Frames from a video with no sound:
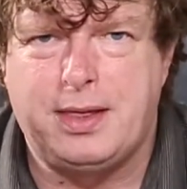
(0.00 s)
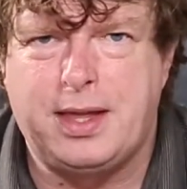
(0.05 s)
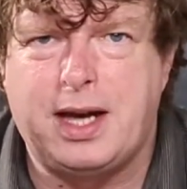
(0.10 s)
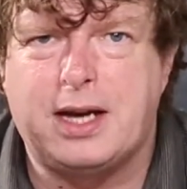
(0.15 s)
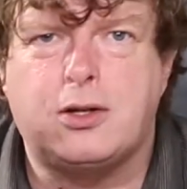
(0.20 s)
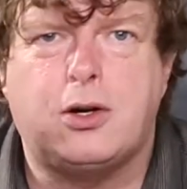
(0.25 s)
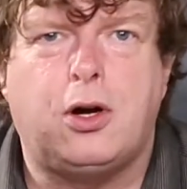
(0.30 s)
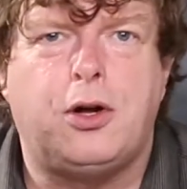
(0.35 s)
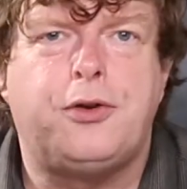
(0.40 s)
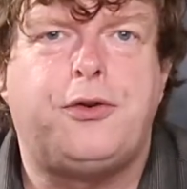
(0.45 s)

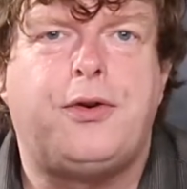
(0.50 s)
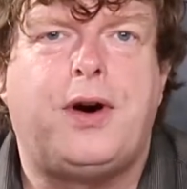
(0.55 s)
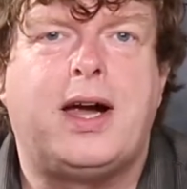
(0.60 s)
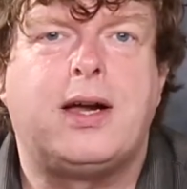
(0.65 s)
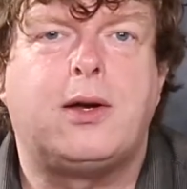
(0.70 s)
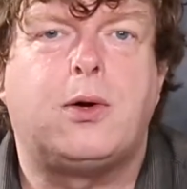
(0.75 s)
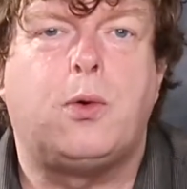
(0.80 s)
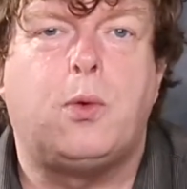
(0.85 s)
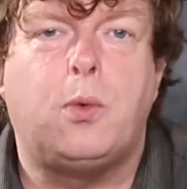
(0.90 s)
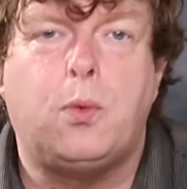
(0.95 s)
That
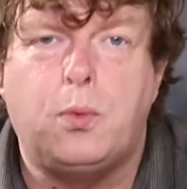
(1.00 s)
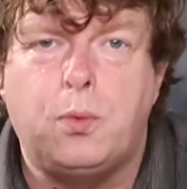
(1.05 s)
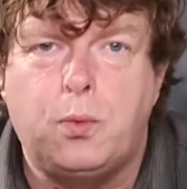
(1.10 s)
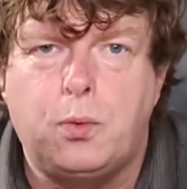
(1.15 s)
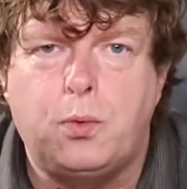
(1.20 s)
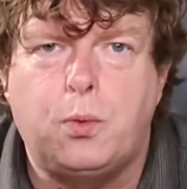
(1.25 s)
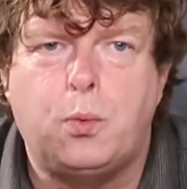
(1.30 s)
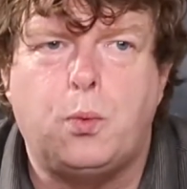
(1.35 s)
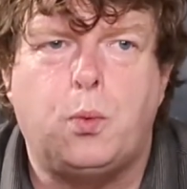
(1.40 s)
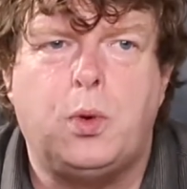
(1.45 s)
contract
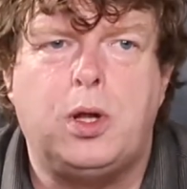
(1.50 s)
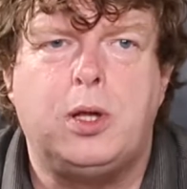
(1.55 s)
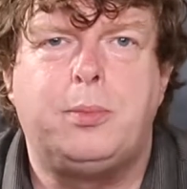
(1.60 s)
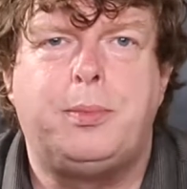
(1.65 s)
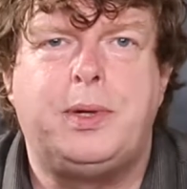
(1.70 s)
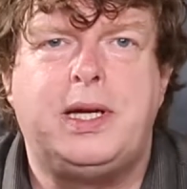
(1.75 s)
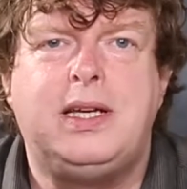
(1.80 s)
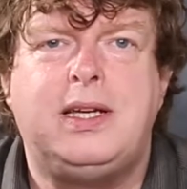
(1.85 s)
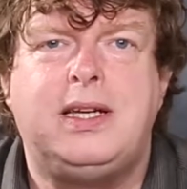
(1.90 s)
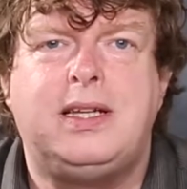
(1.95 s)
will
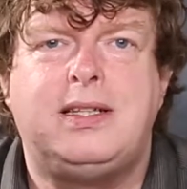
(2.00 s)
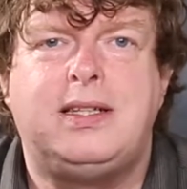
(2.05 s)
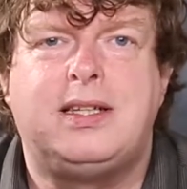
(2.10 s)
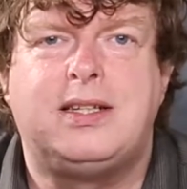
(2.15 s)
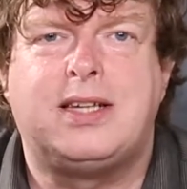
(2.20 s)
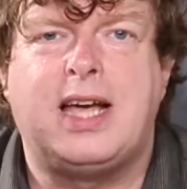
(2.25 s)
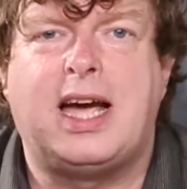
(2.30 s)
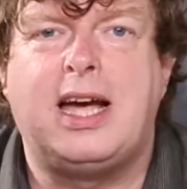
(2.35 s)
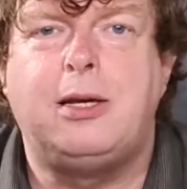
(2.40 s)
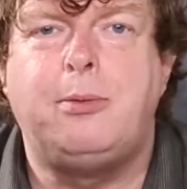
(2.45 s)
be
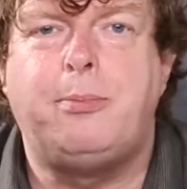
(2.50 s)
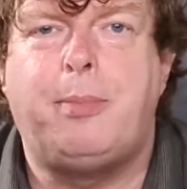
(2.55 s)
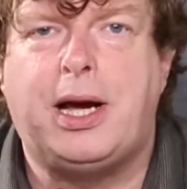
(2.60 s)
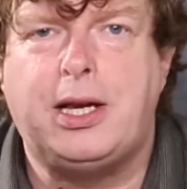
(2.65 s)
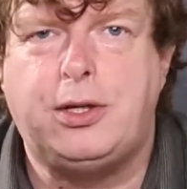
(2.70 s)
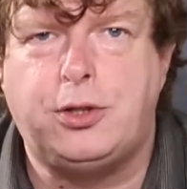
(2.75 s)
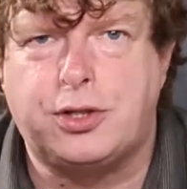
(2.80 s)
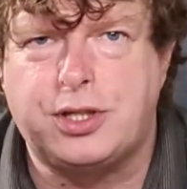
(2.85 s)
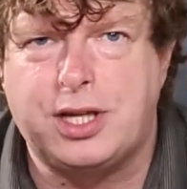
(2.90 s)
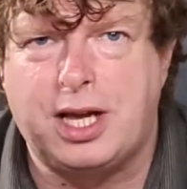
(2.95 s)
designed
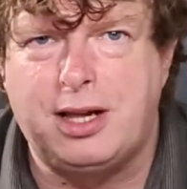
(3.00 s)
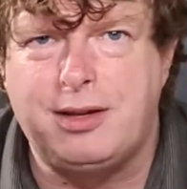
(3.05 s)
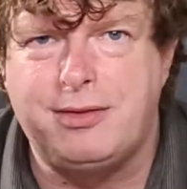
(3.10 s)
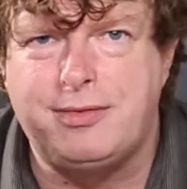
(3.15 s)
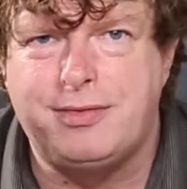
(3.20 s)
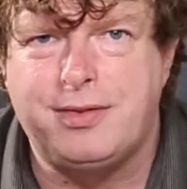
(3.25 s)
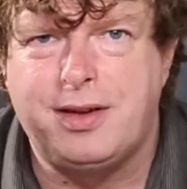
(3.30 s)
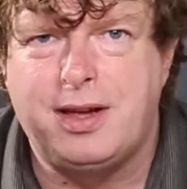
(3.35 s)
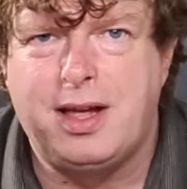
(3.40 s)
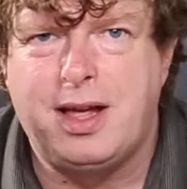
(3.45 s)
by yourself
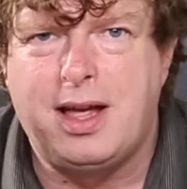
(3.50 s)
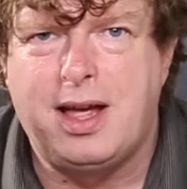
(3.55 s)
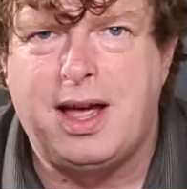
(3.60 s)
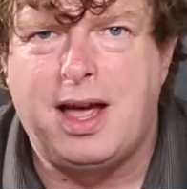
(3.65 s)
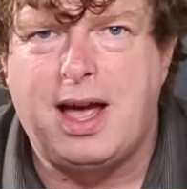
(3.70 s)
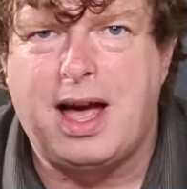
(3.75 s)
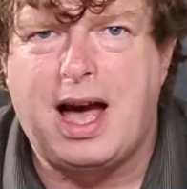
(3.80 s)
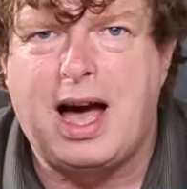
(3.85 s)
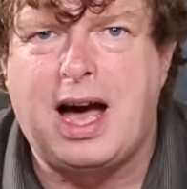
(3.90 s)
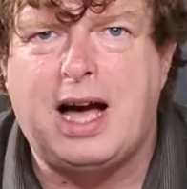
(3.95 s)

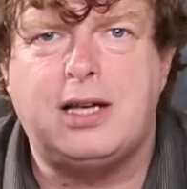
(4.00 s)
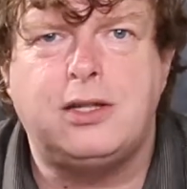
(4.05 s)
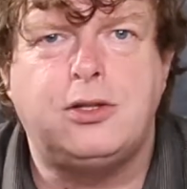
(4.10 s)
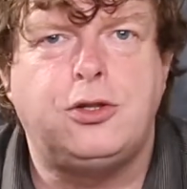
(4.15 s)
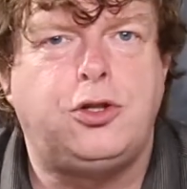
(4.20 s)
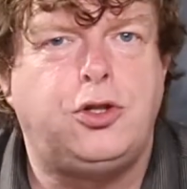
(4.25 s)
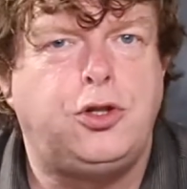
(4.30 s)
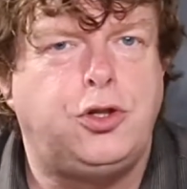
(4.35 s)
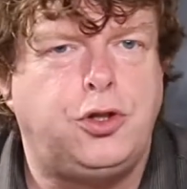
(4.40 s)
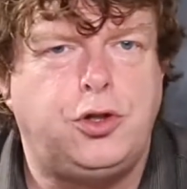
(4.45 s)

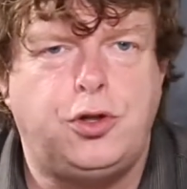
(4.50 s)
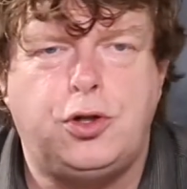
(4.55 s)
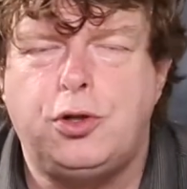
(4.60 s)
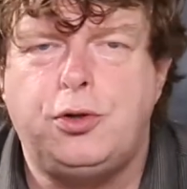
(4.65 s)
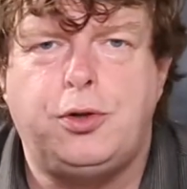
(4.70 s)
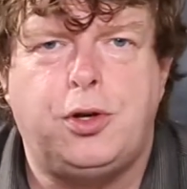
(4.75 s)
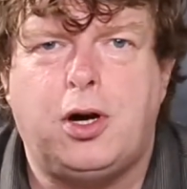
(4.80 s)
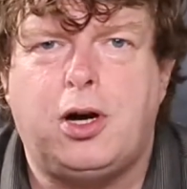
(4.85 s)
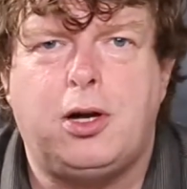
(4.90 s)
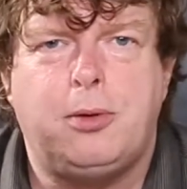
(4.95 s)
and
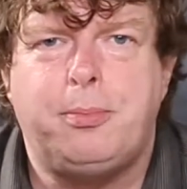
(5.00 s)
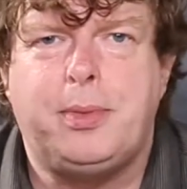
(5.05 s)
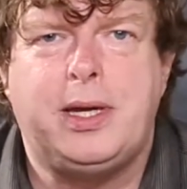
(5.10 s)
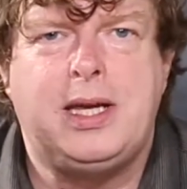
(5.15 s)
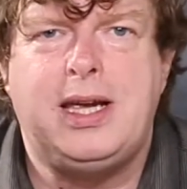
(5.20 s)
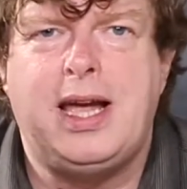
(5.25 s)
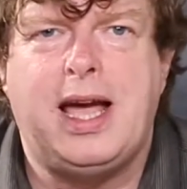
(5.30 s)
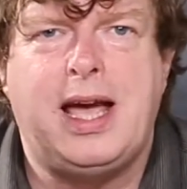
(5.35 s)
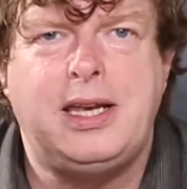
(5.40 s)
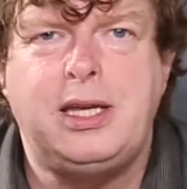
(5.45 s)
should not
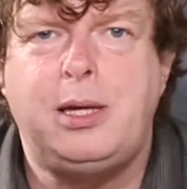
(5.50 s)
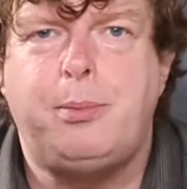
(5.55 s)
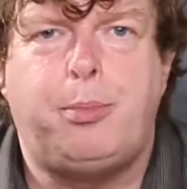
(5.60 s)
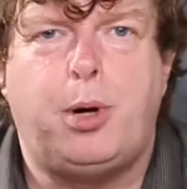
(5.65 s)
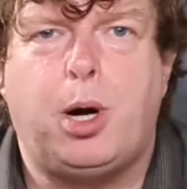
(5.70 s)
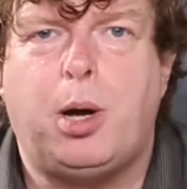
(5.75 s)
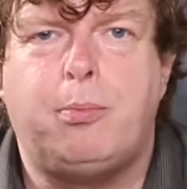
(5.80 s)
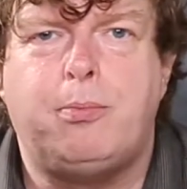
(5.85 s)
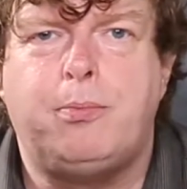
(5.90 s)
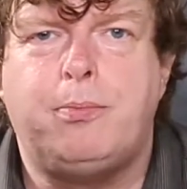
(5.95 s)
be any
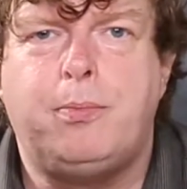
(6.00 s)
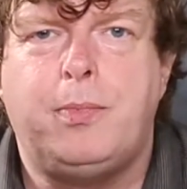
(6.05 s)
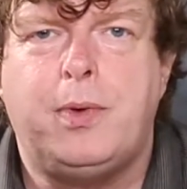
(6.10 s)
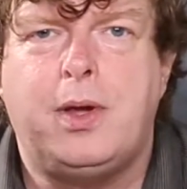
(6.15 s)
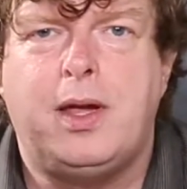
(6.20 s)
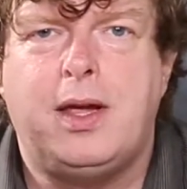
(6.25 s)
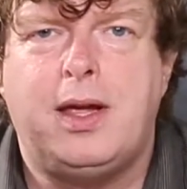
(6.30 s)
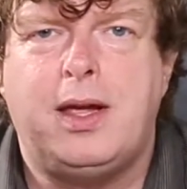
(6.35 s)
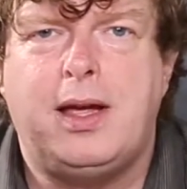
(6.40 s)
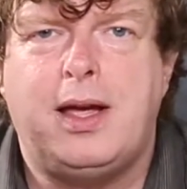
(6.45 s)
problem
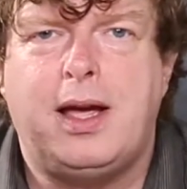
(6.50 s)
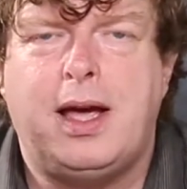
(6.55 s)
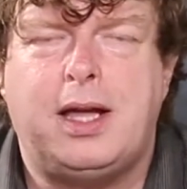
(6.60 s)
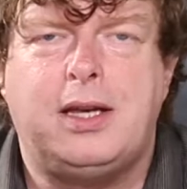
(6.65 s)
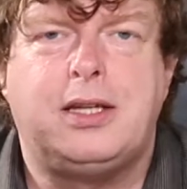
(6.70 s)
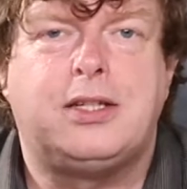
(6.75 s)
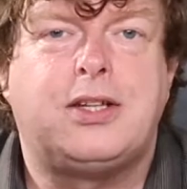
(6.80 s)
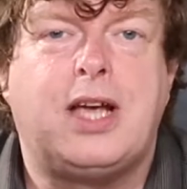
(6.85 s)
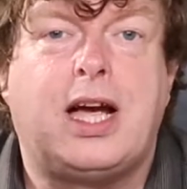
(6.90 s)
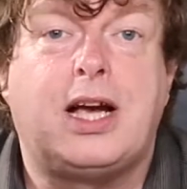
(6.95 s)

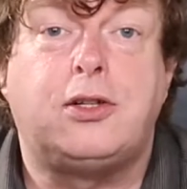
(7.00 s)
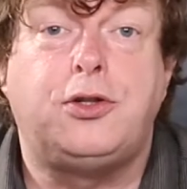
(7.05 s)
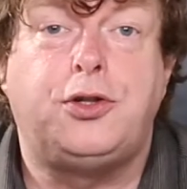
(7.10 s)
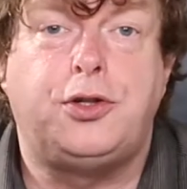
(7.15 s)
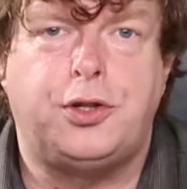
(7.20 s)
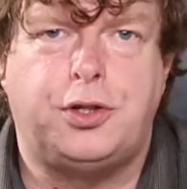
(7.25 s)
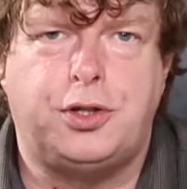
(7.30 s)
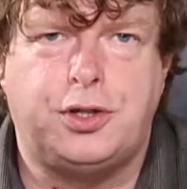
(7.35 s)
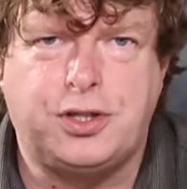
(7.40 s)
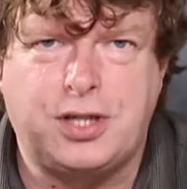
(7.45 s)
in a second
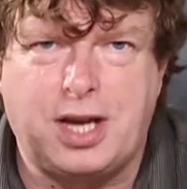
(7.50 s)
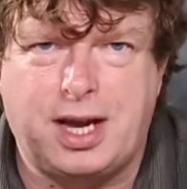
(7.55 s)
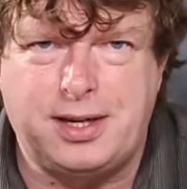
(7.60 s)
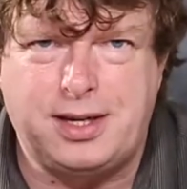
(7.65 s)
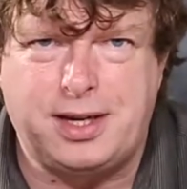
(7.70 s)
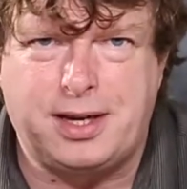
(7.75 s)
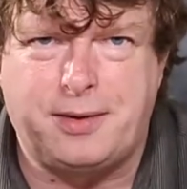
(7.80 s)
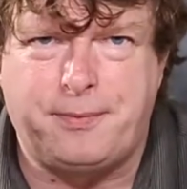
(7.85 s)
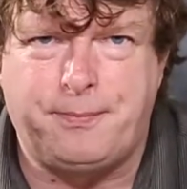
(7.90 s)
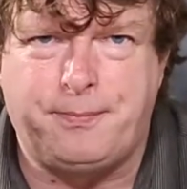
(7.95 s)
shooter
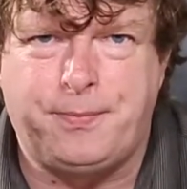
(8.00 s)
signing.